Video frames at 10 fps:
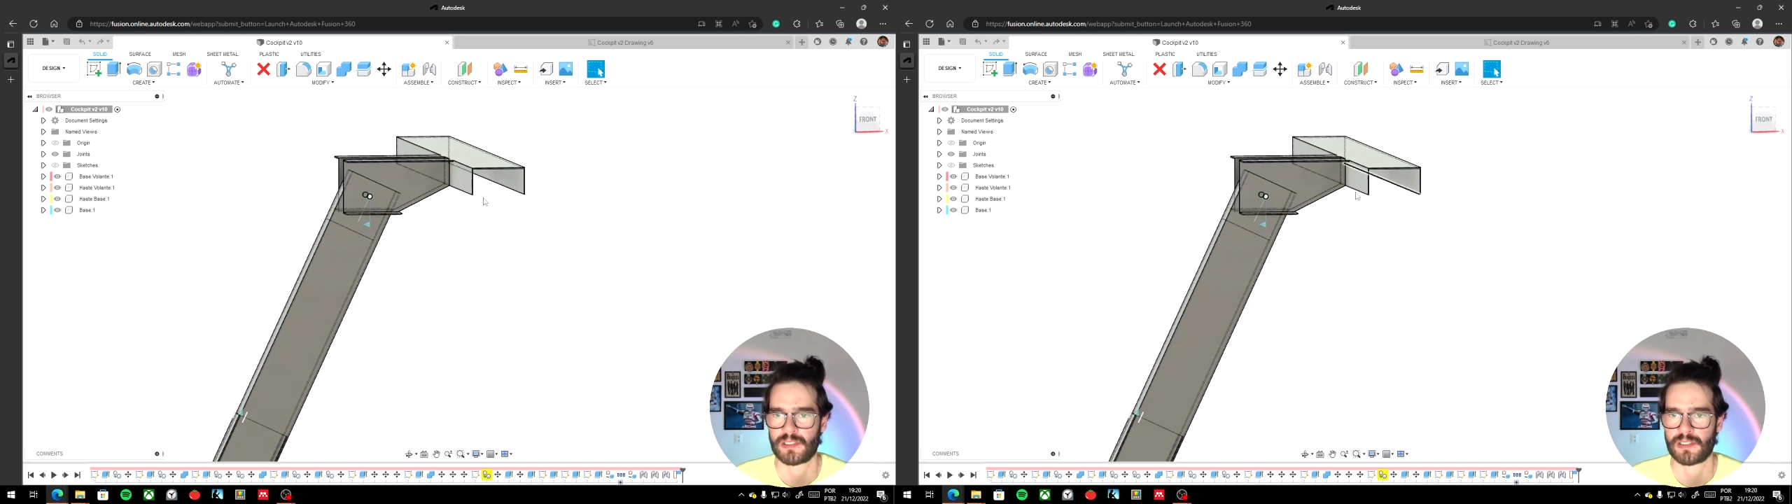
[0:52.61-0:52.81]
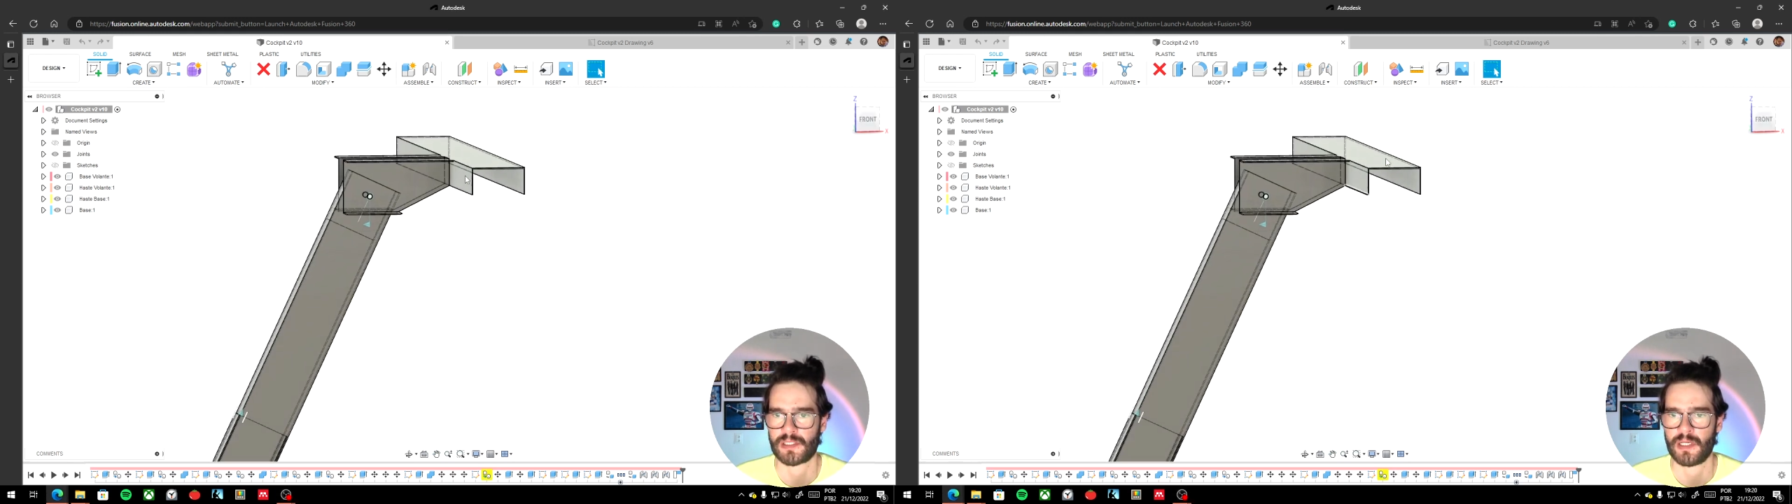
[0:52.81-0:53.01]

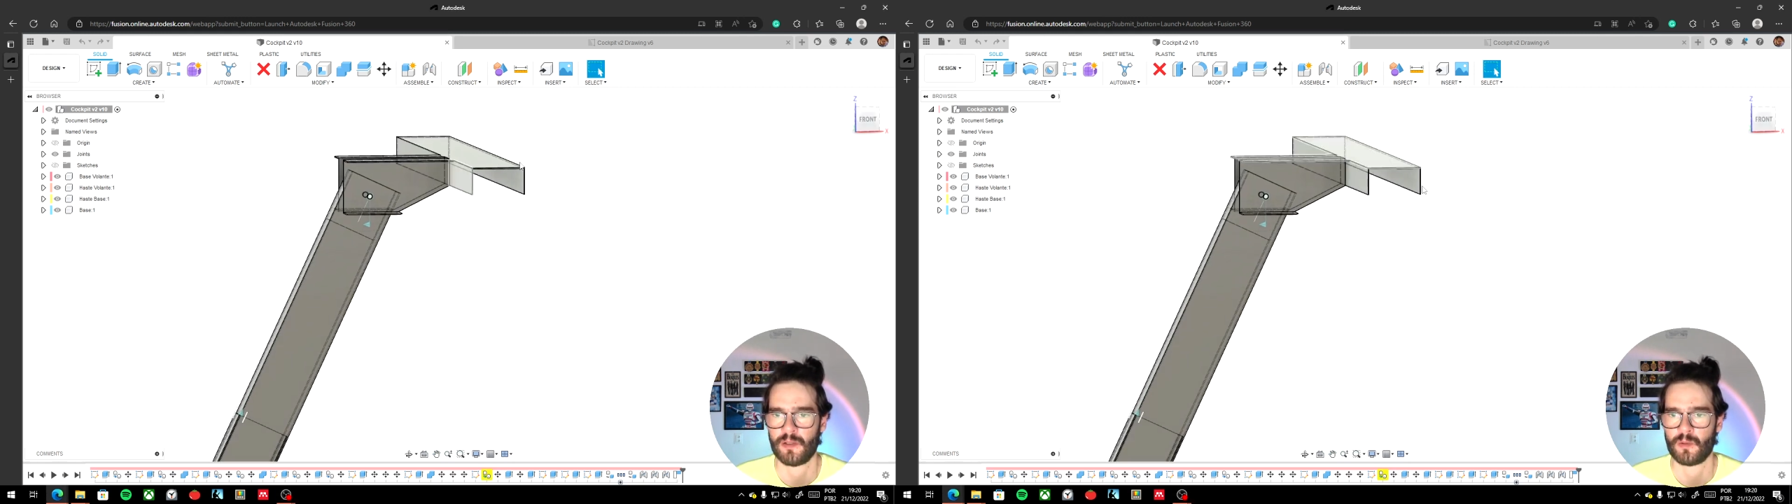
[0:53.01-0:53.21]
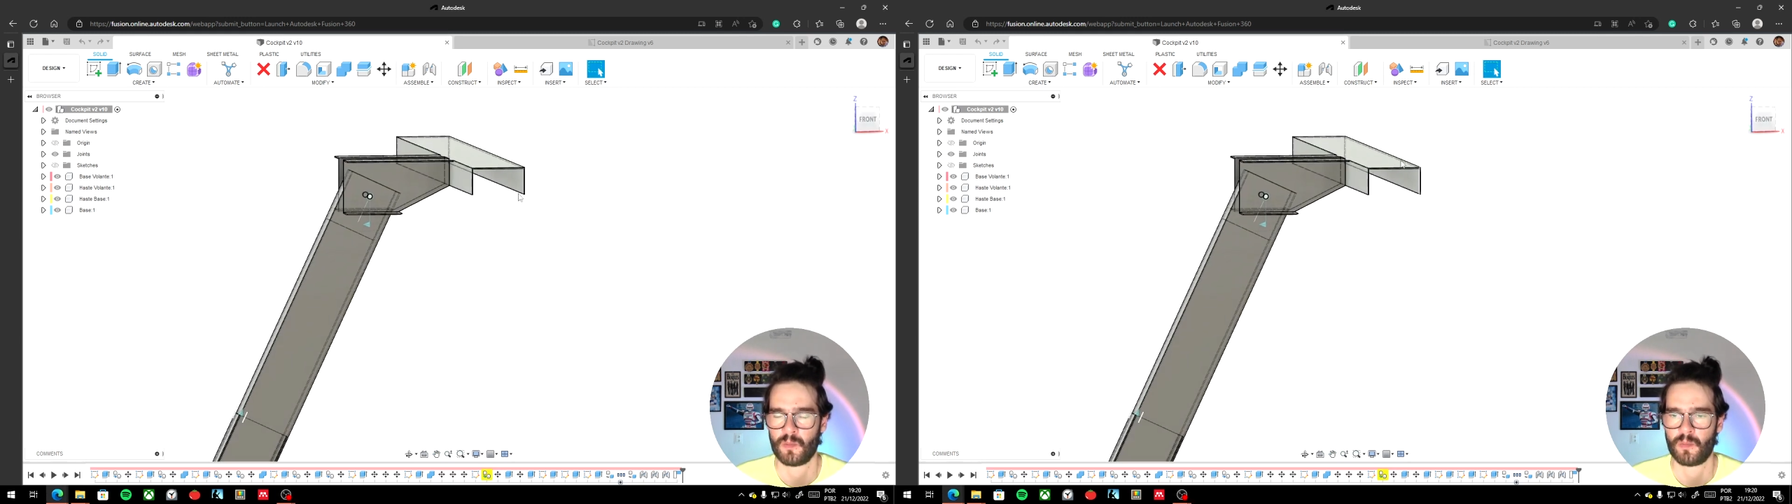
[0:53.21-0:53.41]

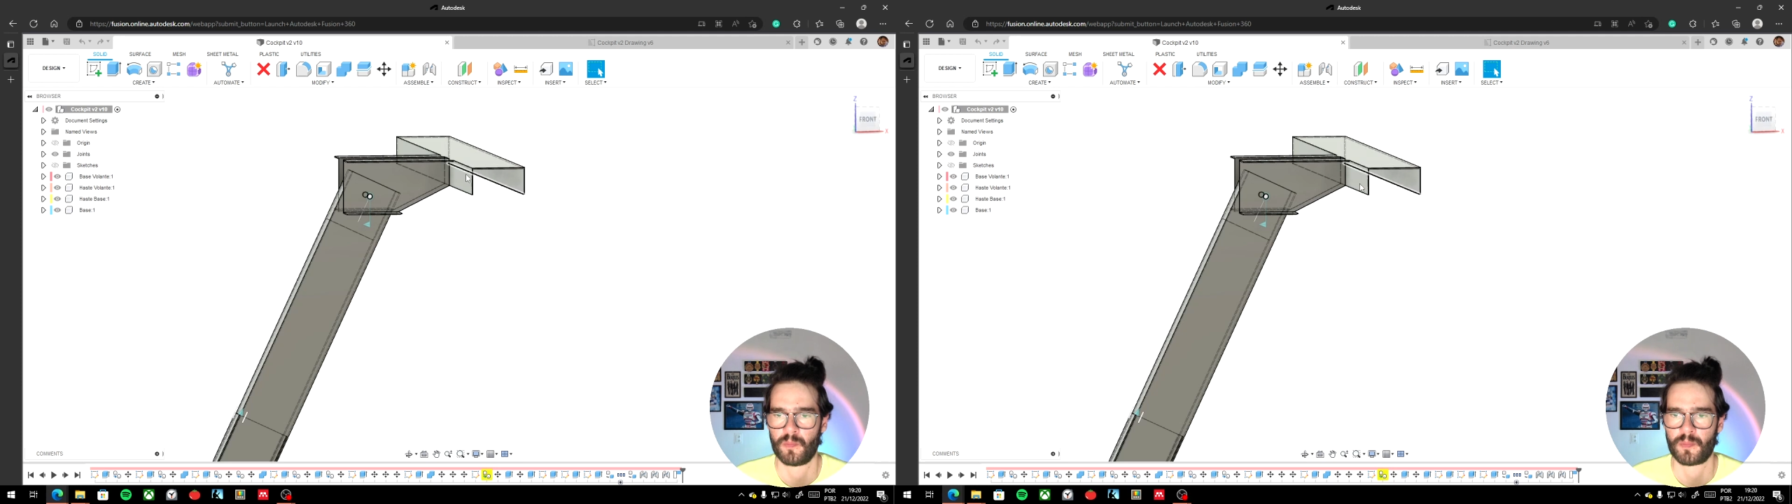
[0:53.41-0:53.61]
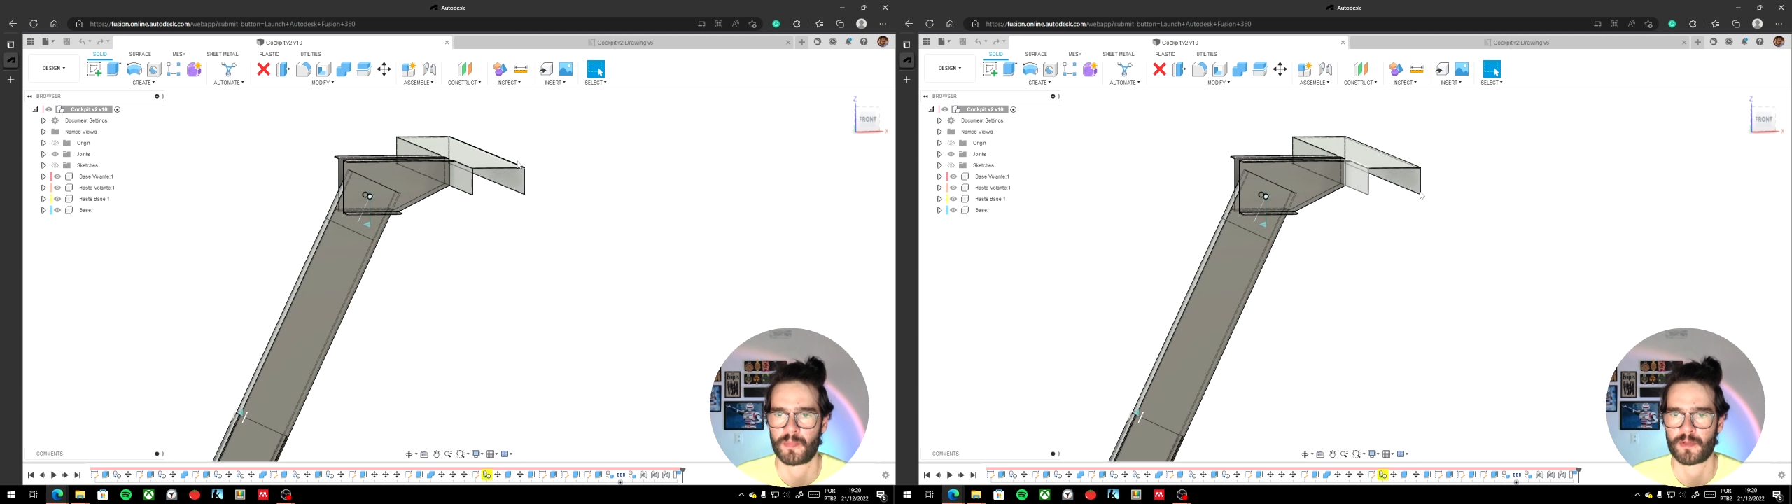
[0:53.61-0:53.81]
channel
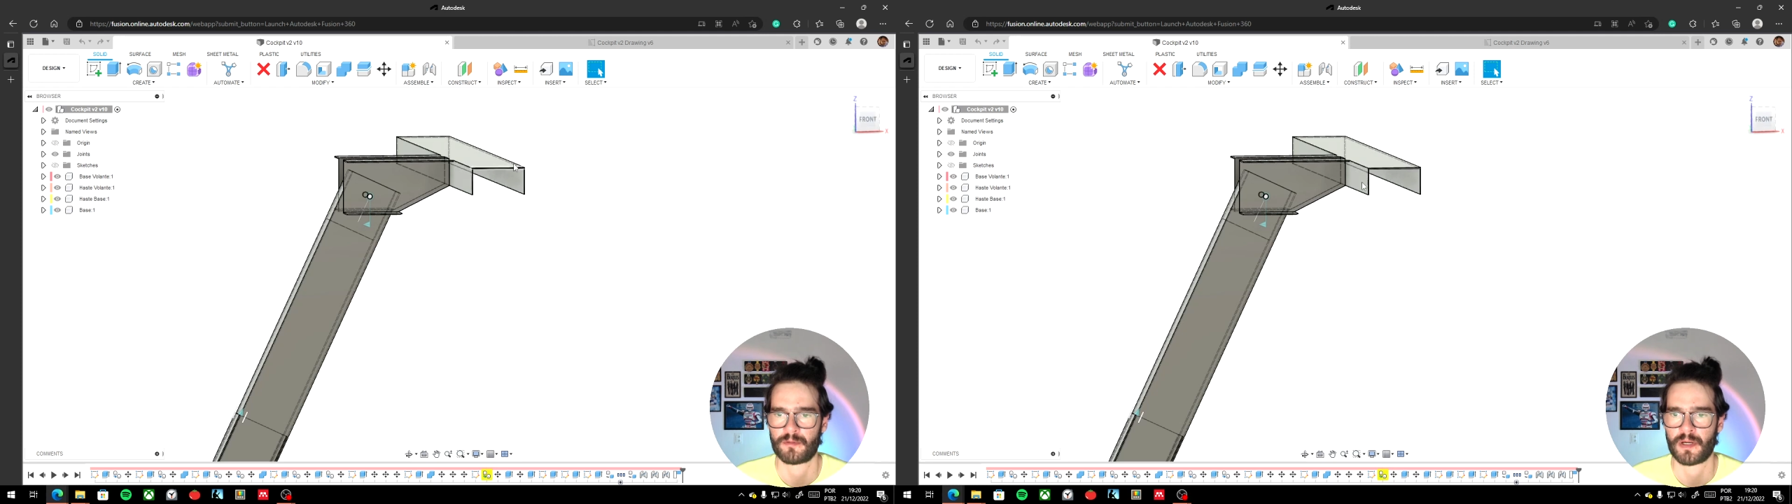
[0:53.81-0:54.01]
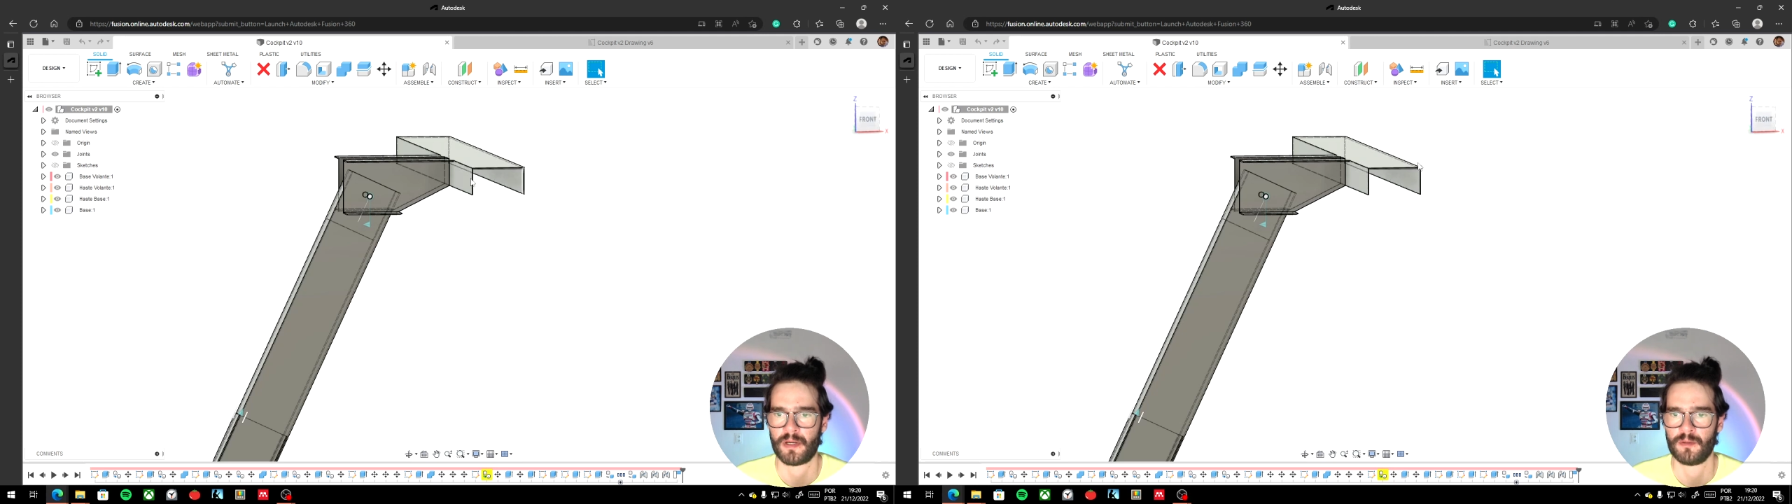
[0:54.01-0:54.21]

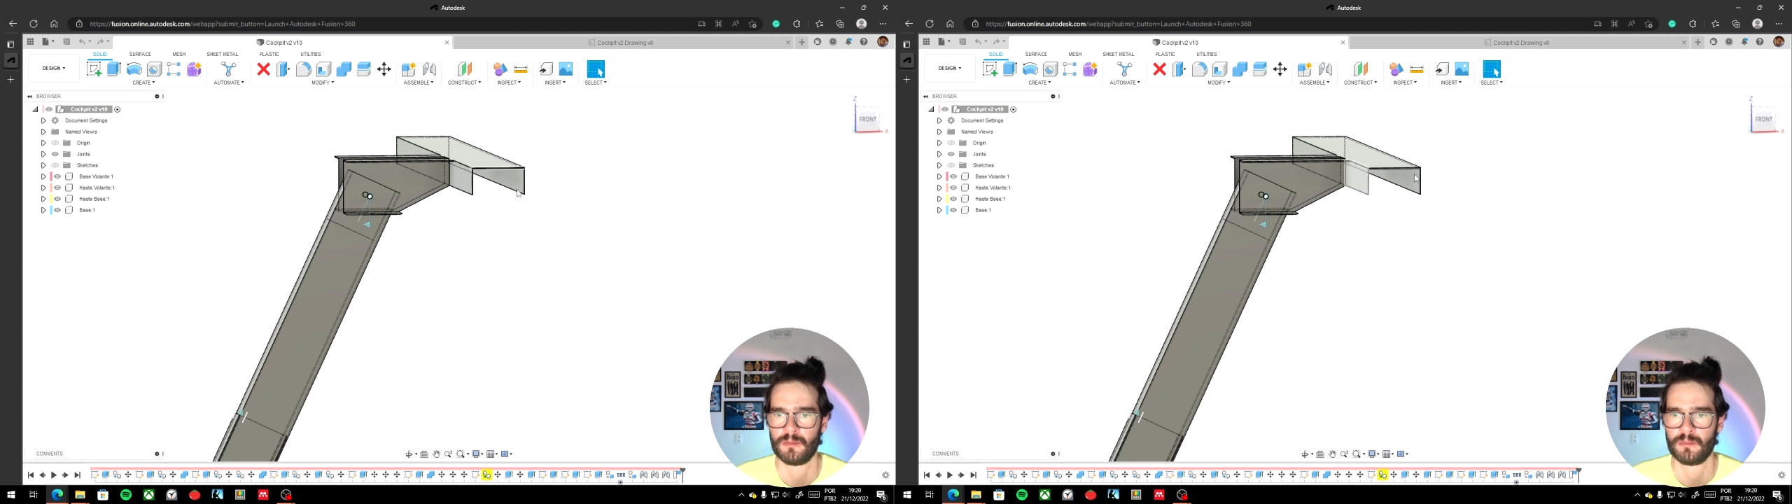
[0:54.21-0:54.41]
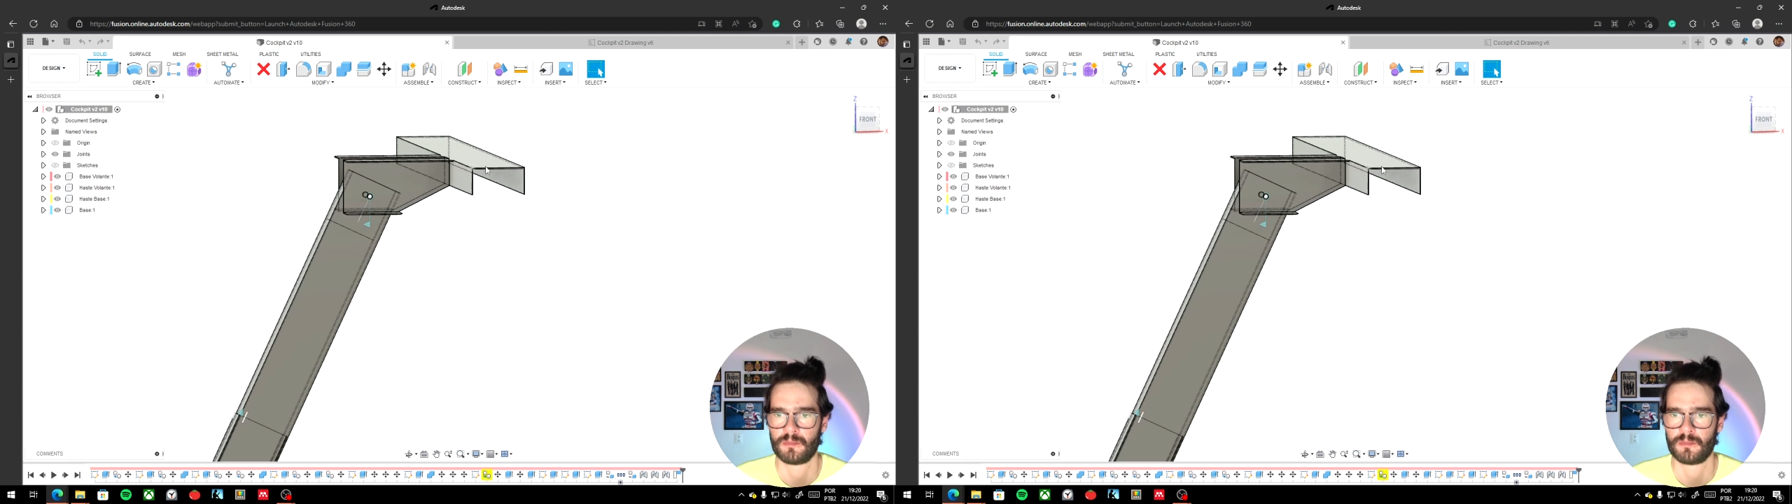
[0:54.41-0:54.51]
profile,